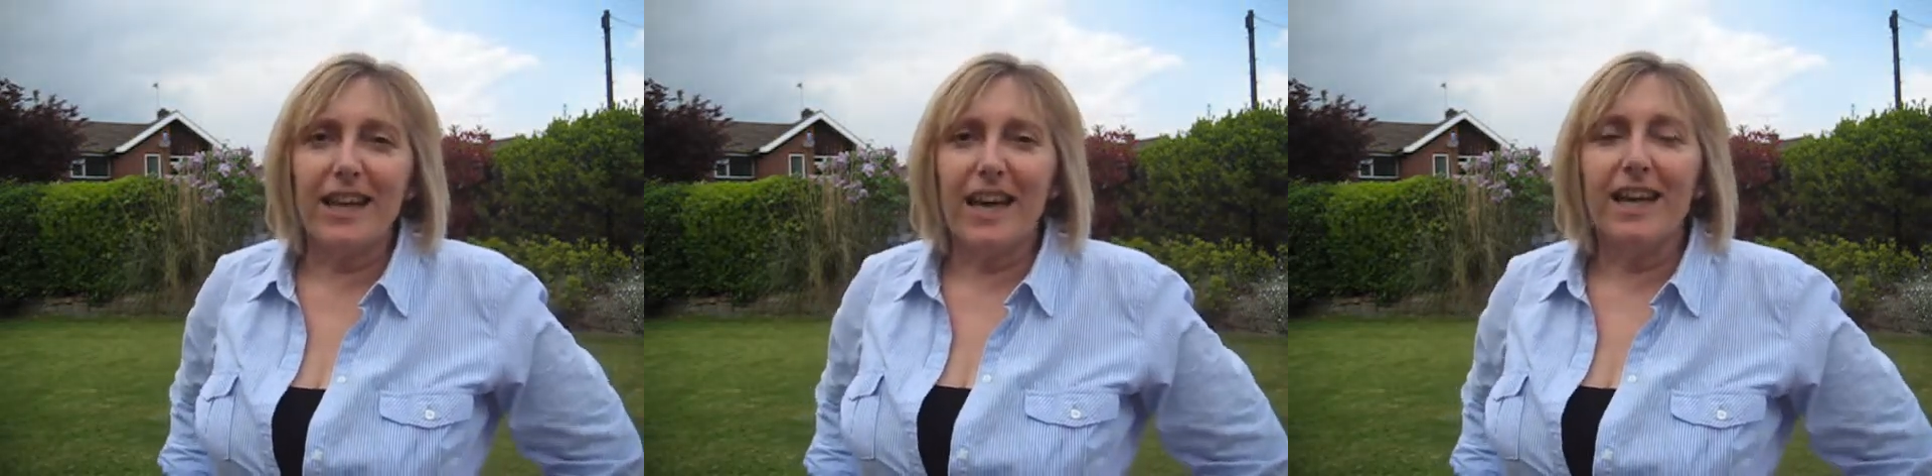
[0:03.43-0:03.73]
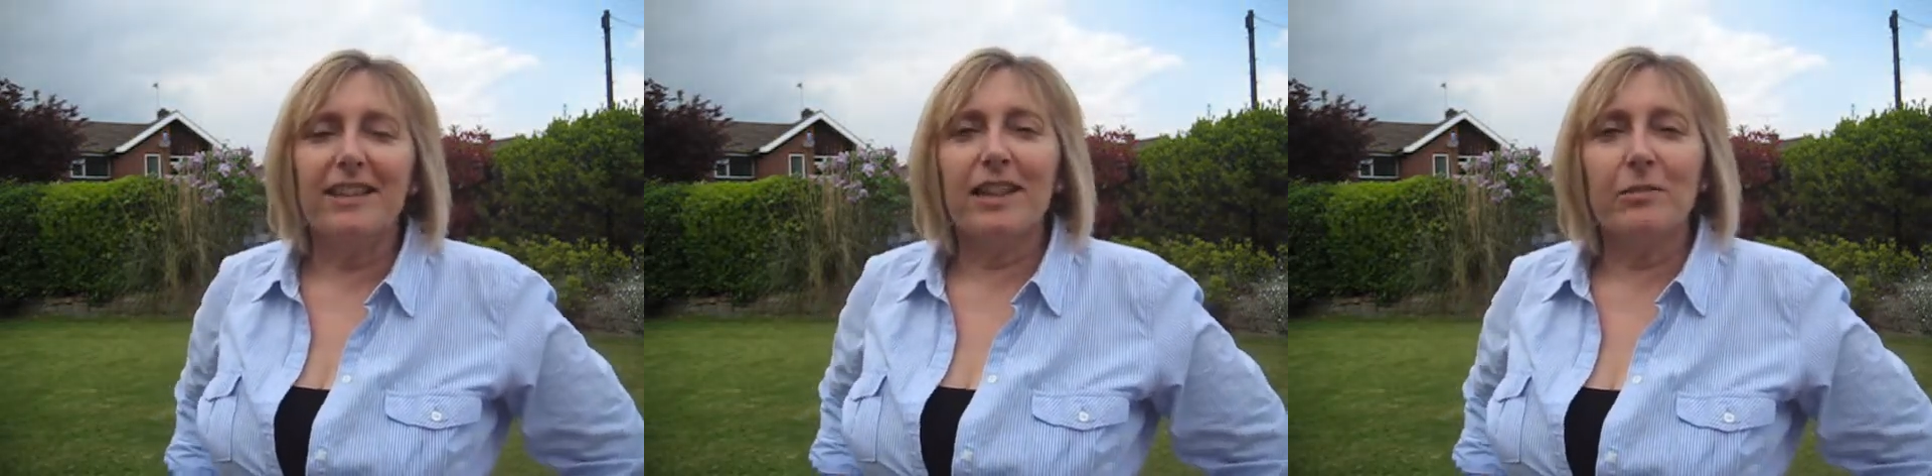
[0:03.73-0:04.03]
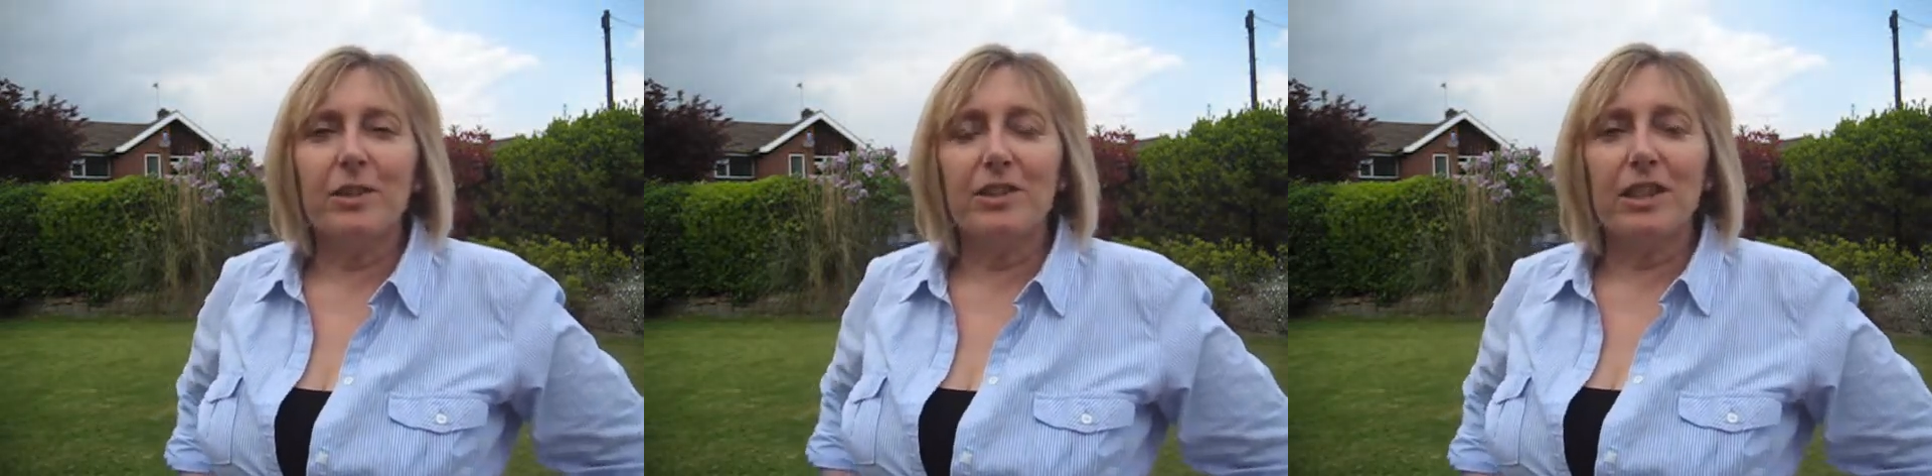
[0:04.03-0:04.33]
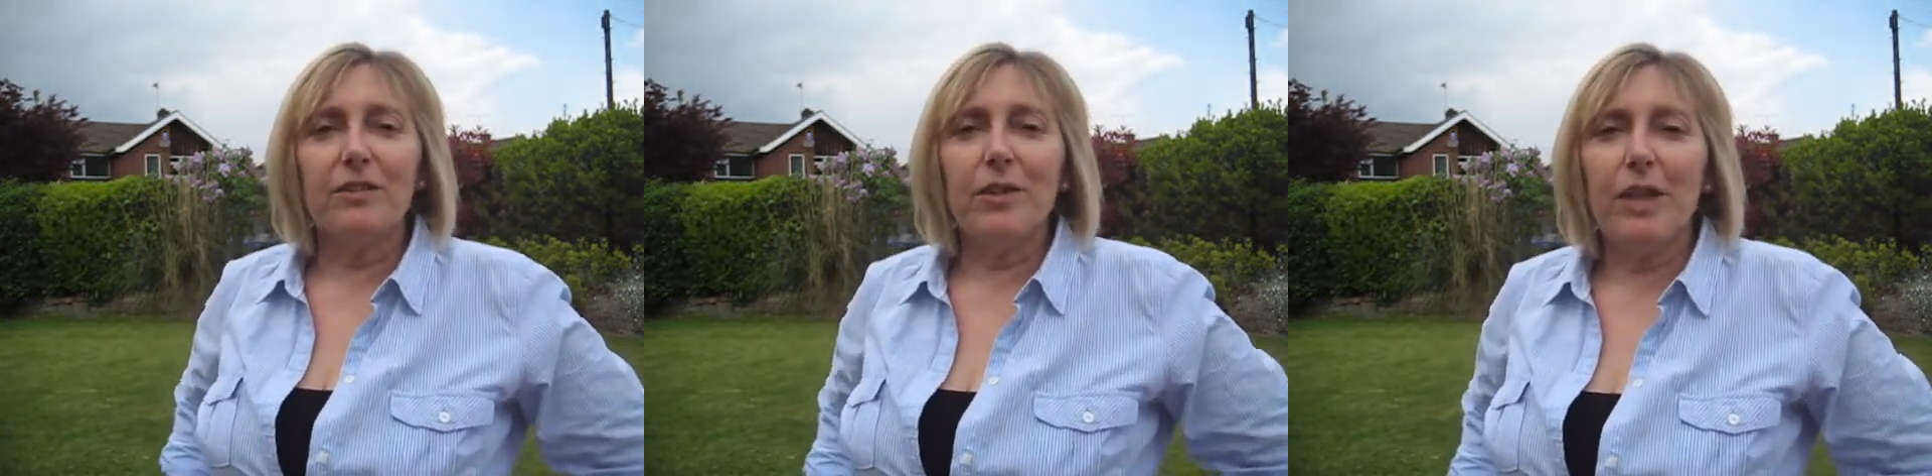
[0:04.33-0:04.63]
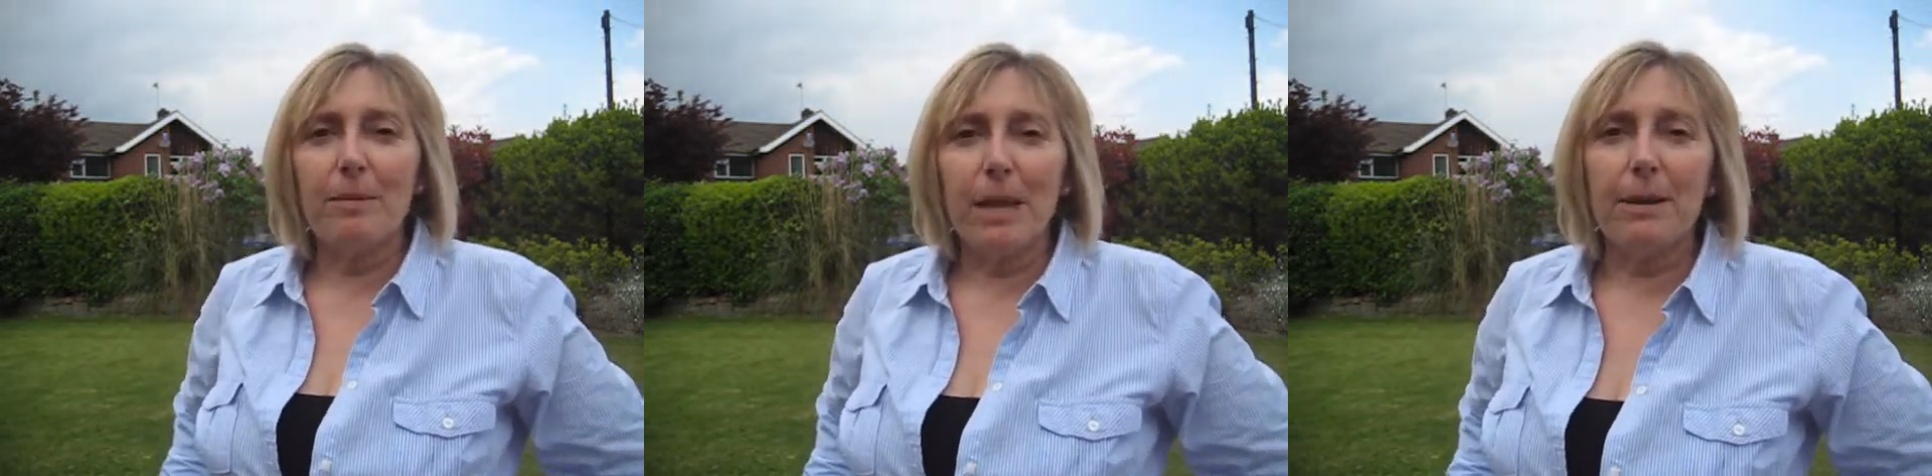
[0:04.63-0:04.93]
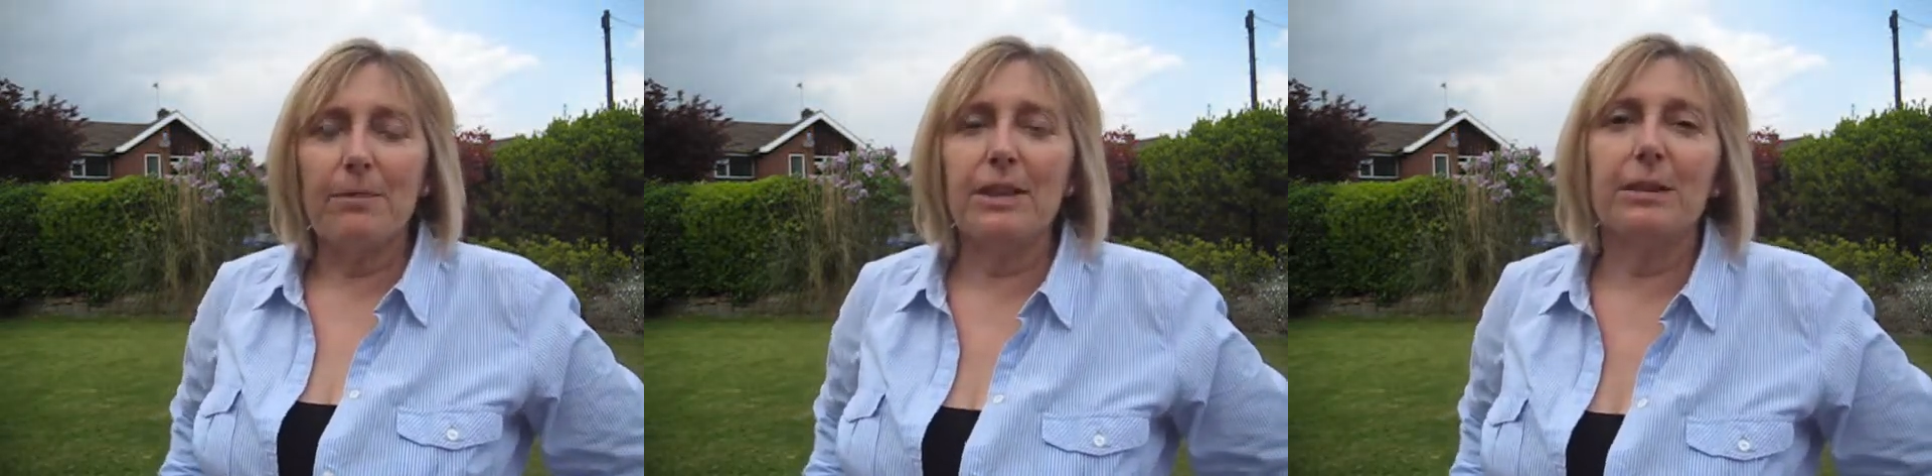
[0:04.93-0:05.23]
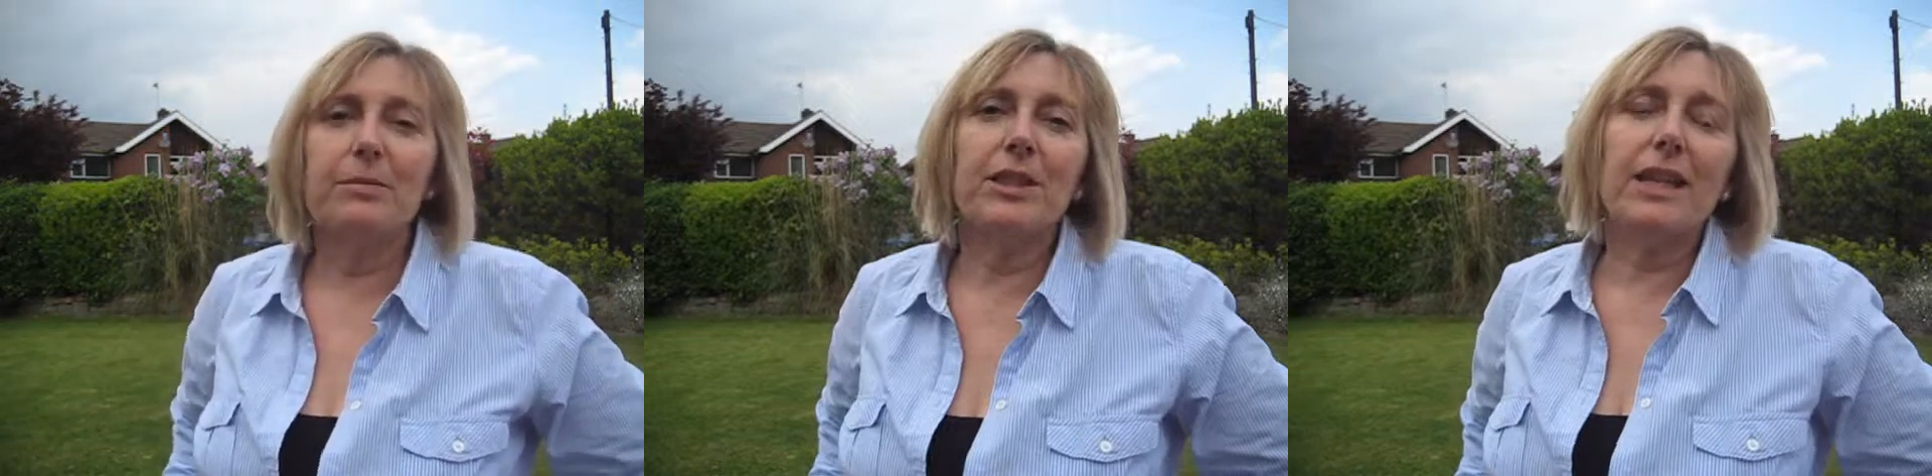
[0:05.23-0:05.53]
and I wanted to give you an MLM
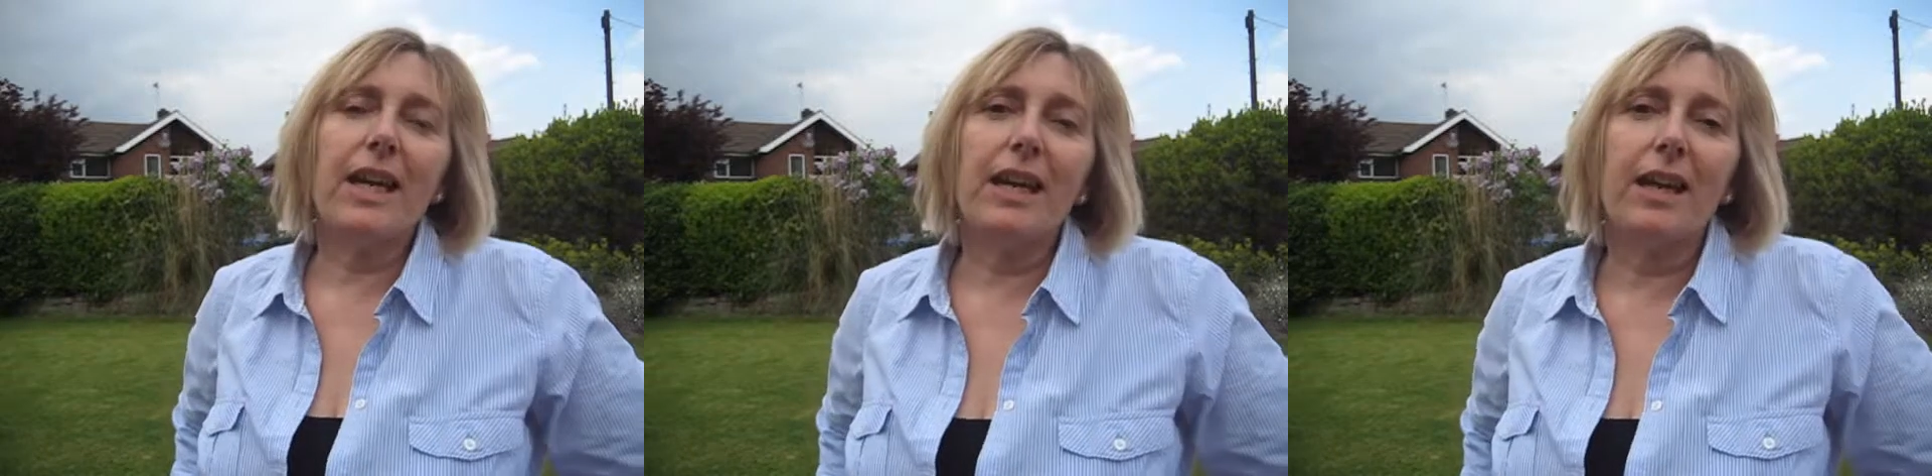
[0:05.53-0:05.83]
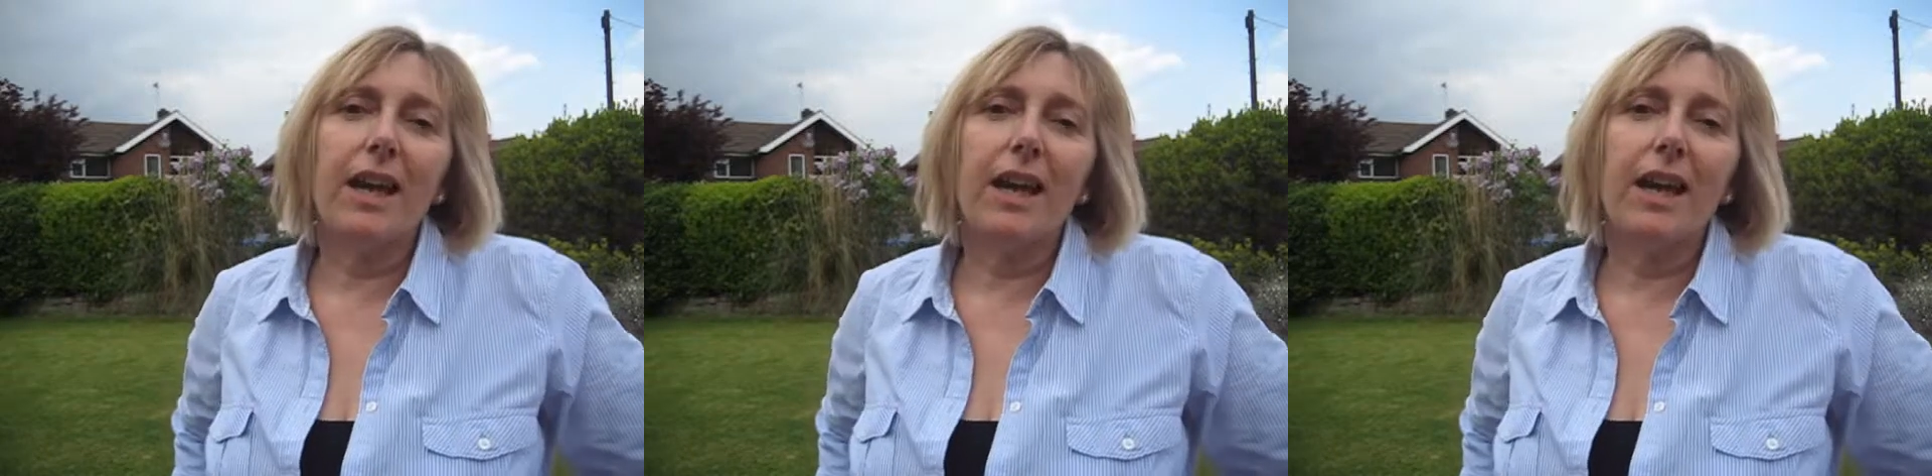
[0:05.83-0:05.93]
tip today,